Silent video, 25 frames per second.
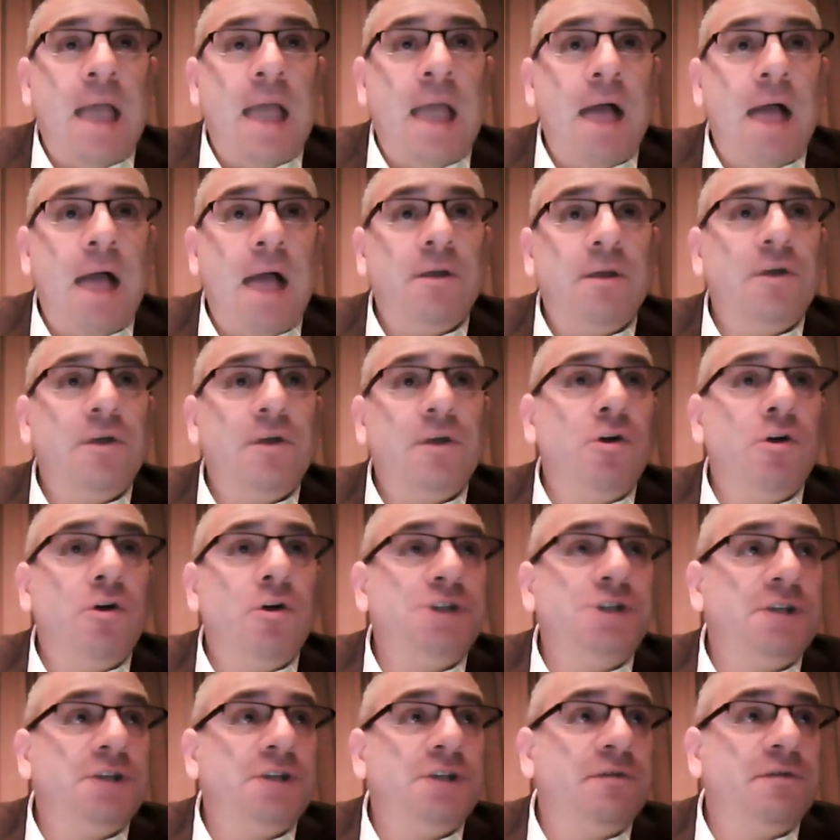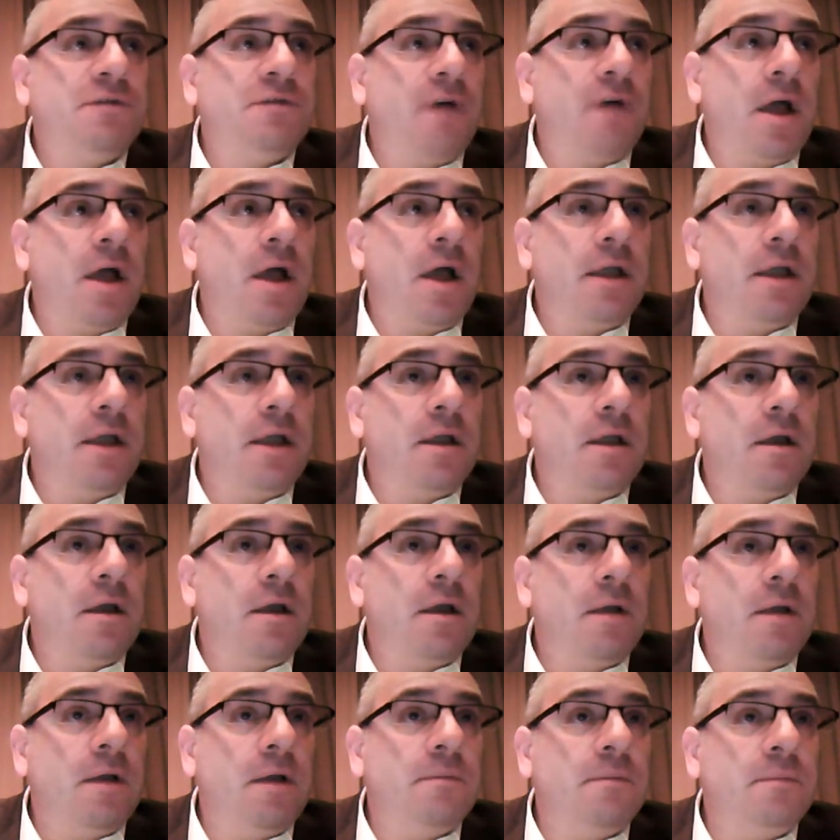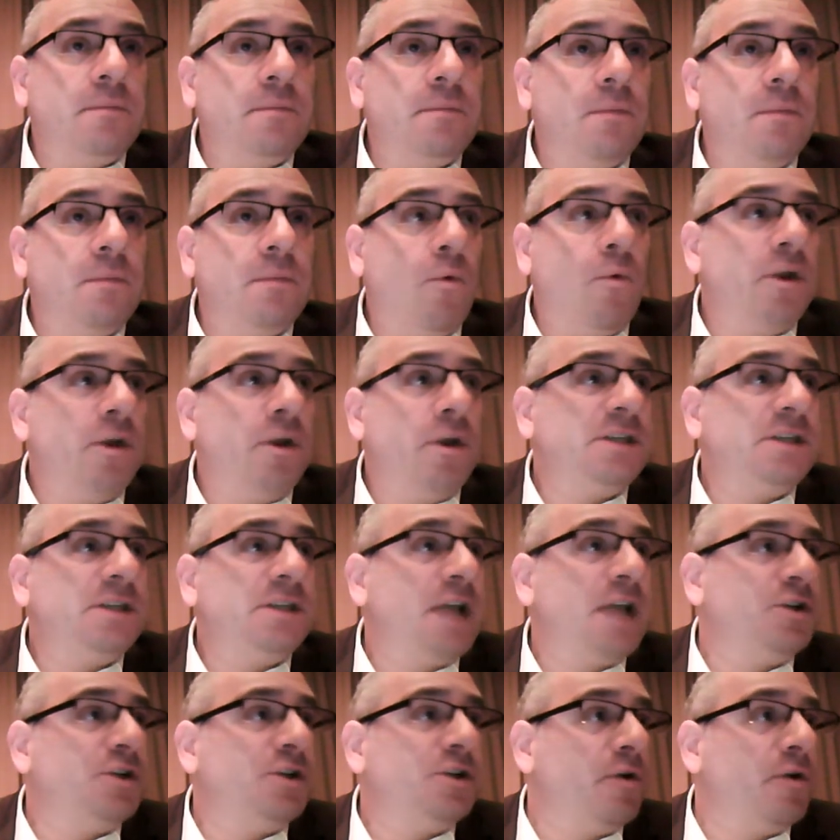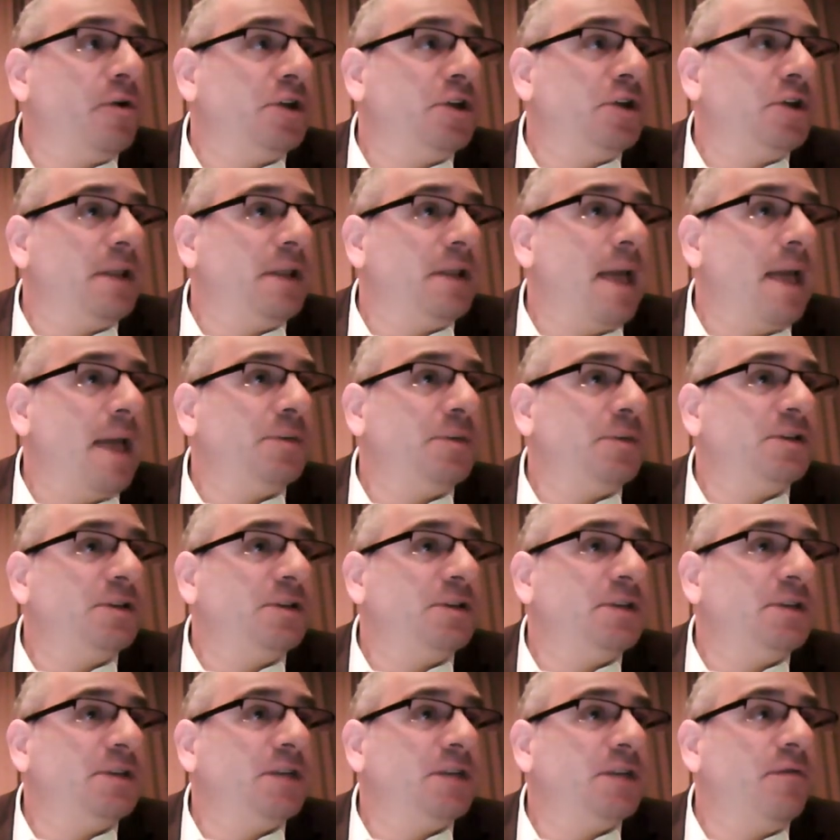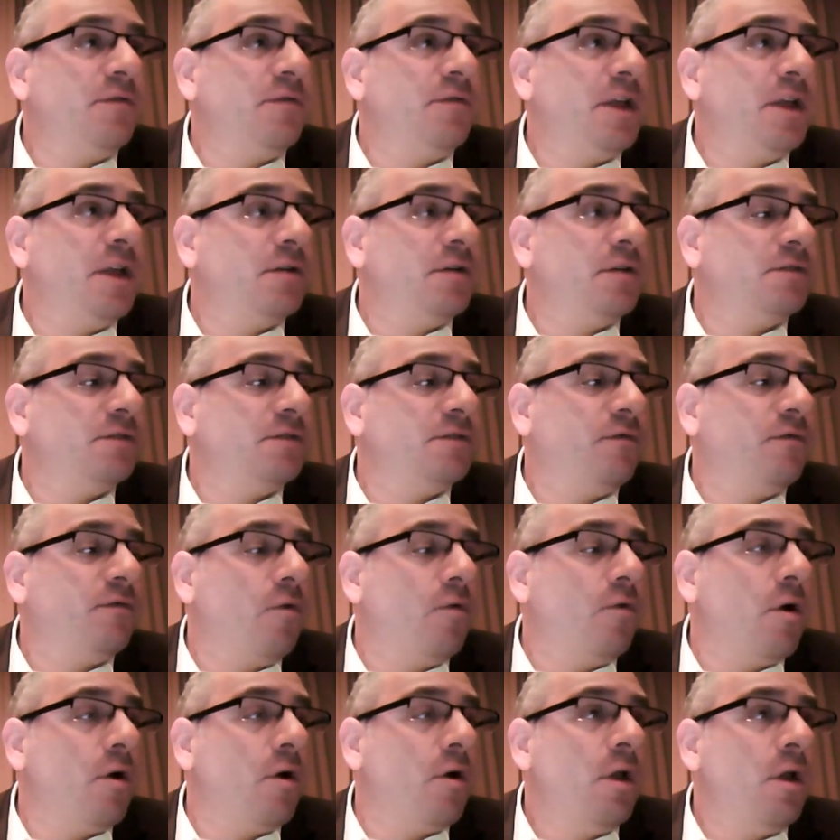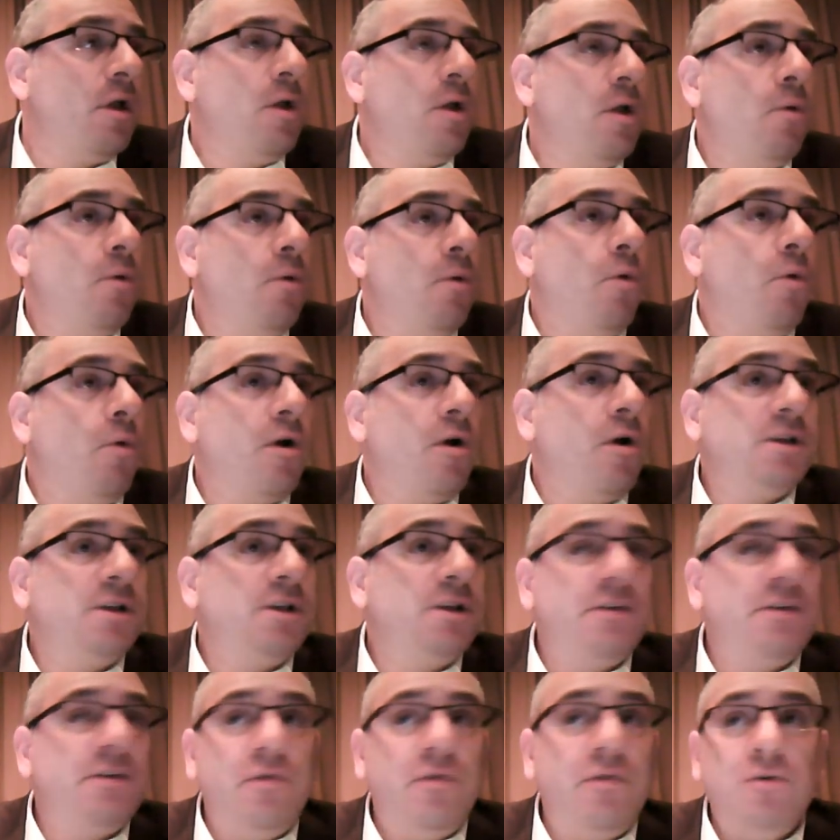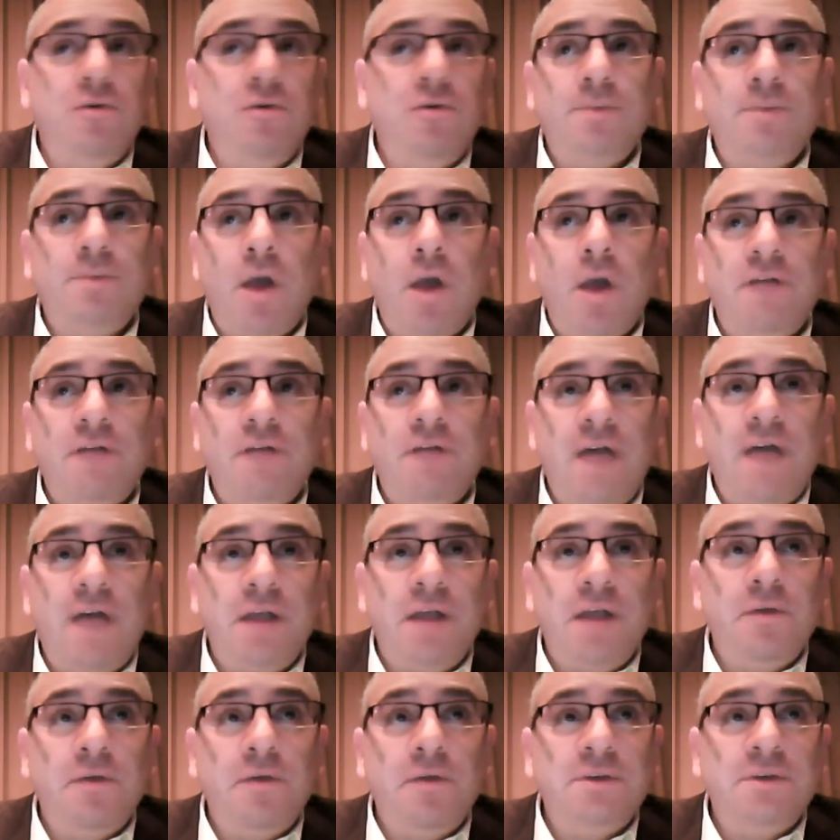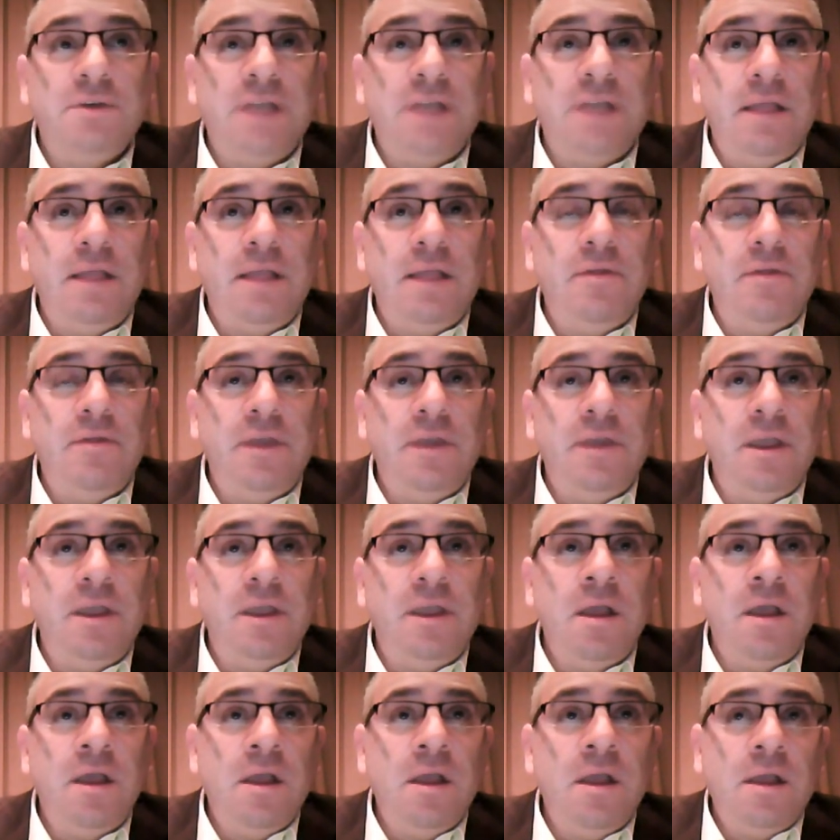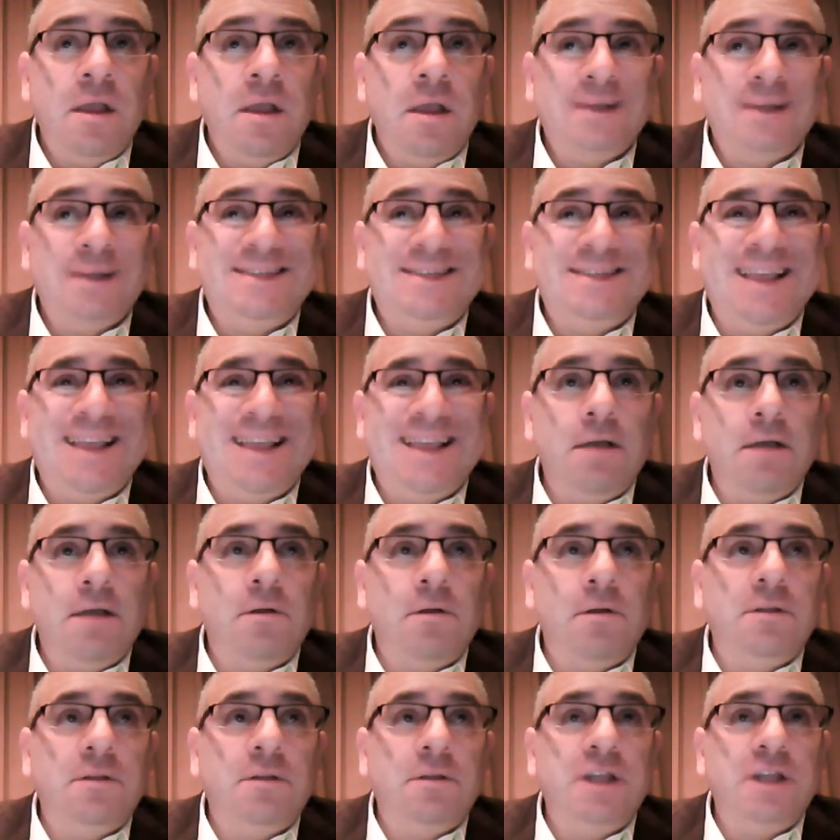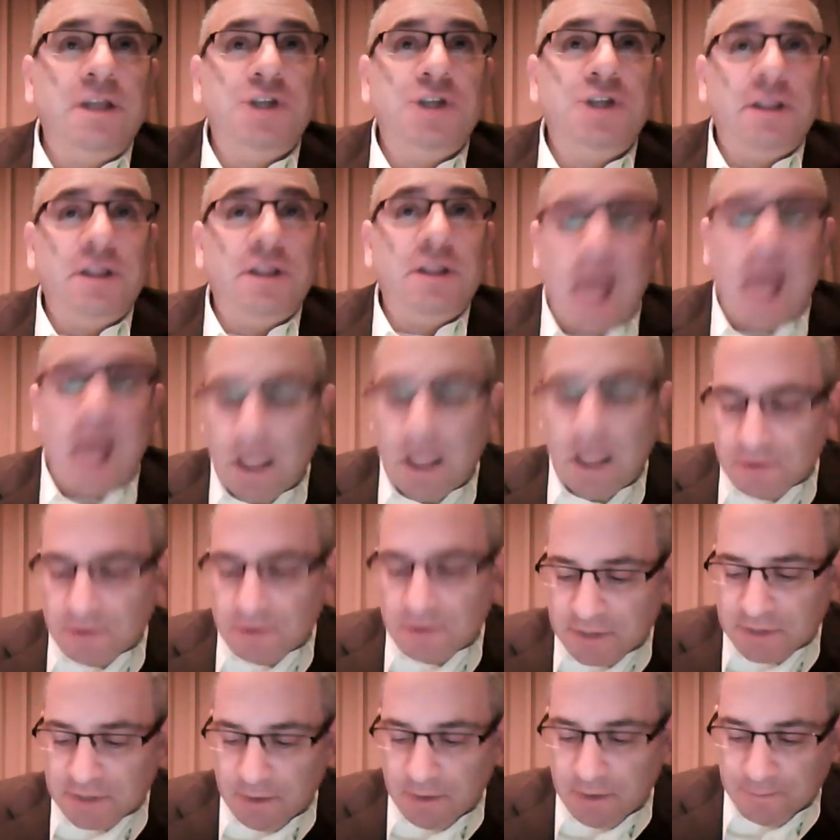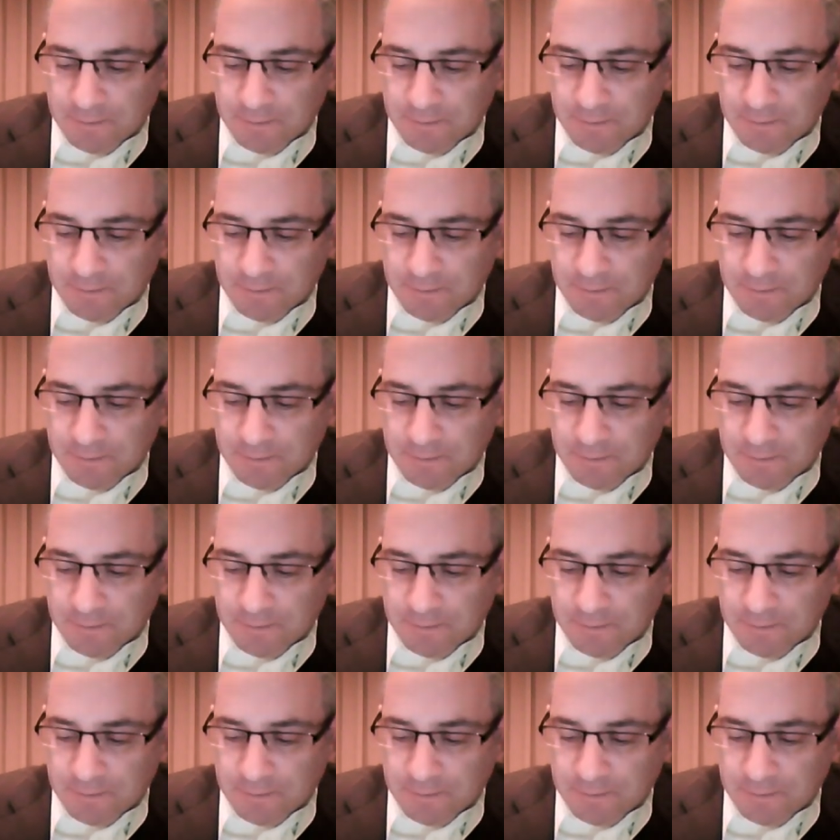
how can the court justify awarding statutory damages in the six figures for works whose market value was in the single-digit dollars?